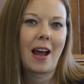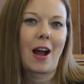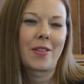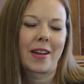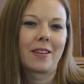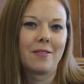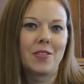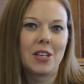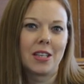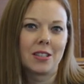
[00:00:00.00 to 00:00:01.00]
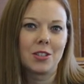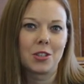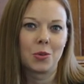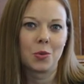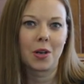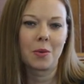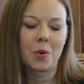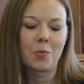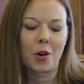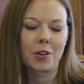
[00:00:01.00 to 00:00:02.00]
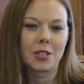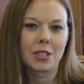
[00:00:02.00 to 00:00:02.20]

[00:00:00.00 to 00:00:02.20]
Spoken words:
how that can feed into a broader